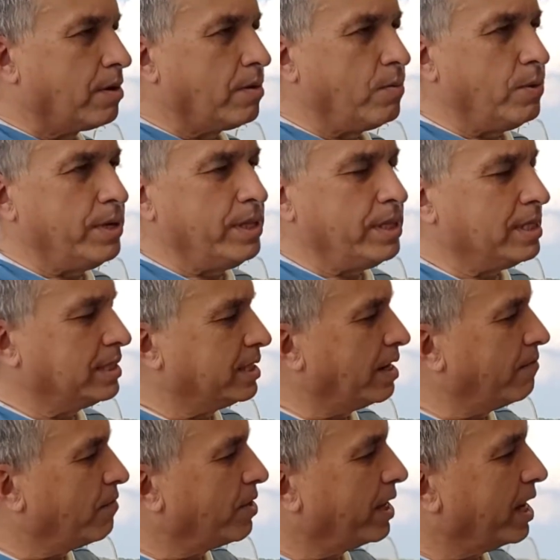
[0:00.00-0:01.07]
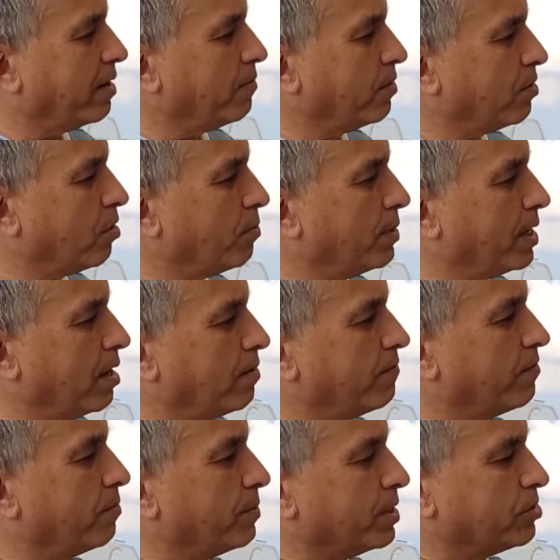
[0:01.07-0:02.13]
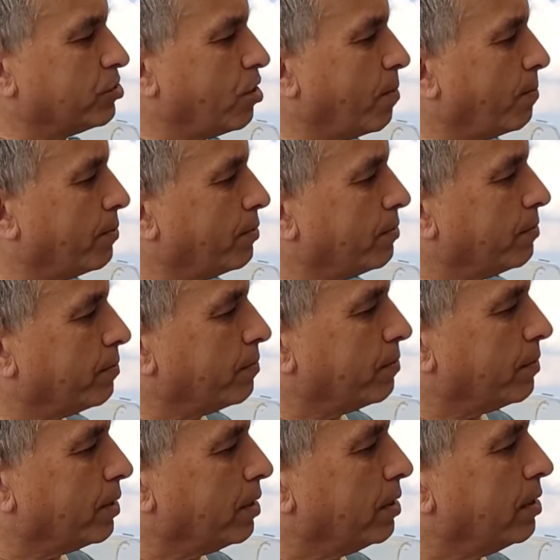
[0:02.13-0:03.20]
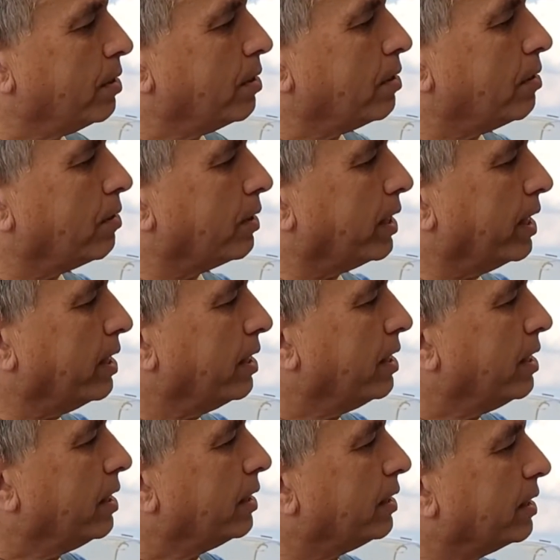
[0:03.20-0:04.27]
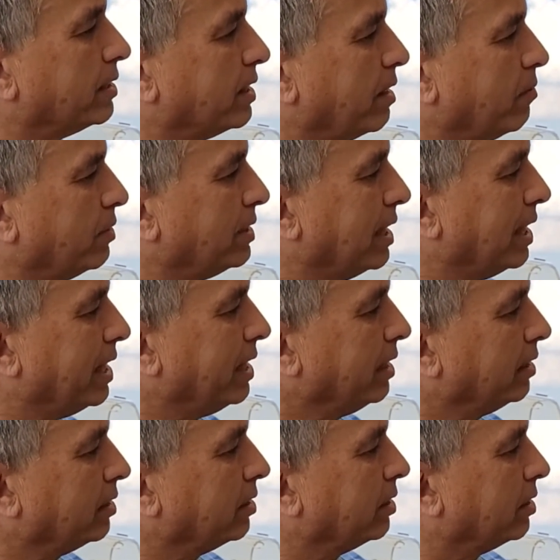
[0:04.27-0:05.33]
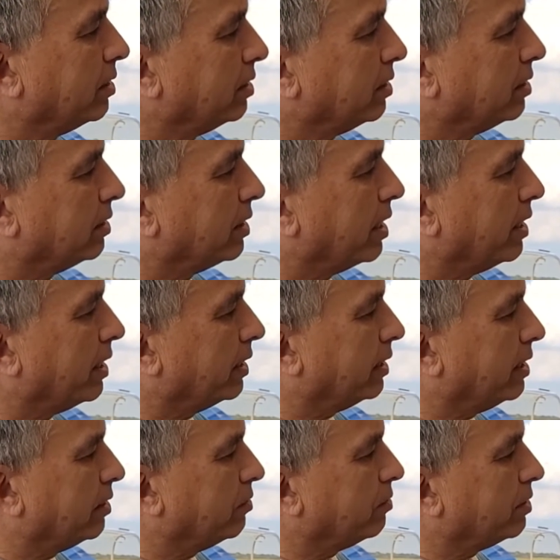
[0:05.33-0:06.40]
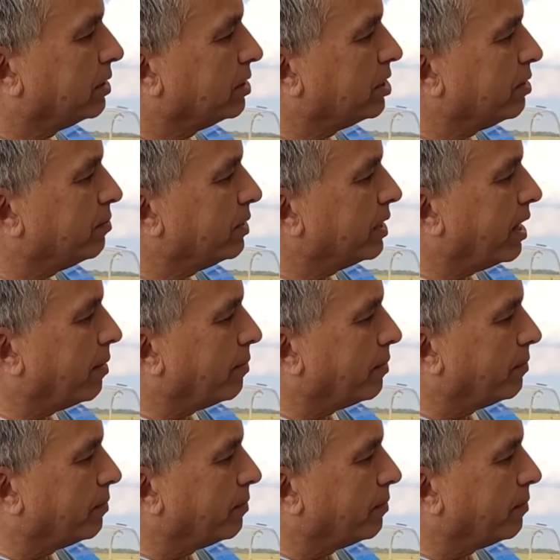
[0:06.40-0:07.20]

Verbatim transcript: with the servo cable coming out from the top. Okay, the servo is linked directly to the trim tab.